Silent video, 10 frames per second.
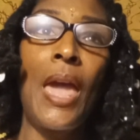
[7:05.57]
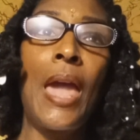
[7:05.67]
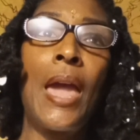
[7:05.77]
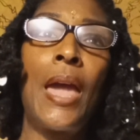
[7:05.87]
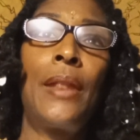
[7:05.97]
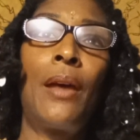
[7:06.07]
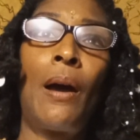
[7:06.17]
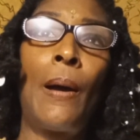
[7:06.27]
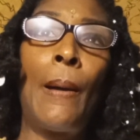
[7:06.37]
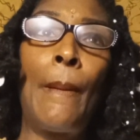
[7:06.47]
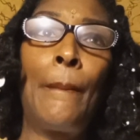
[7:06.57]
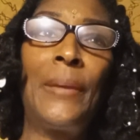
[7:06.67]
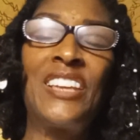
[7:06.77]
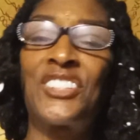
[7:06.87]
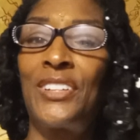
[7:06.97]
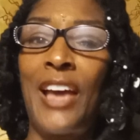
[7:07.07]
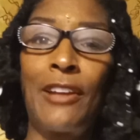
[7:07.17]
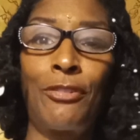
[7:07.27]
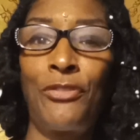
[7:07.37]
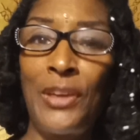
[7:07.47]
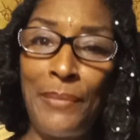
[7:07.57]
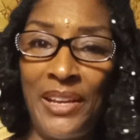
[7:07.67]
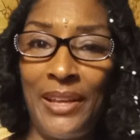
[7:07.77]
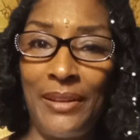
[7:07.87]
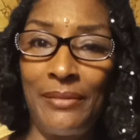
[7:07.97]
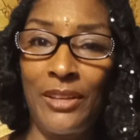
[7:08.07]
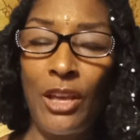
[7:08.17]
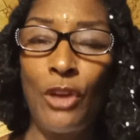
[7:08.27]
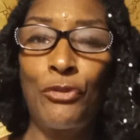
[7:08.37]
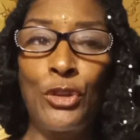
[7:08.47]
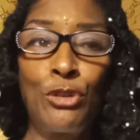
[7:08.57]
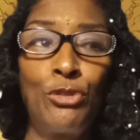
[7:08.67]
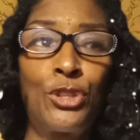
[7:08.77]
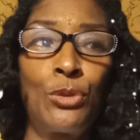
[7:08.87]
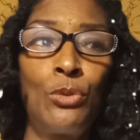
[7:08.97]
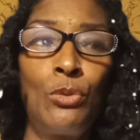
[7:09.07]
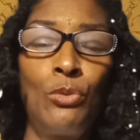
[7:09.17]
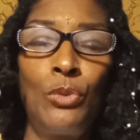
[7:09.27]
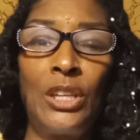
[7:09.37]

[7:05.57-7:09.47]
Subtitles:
And it's not feminine for you to,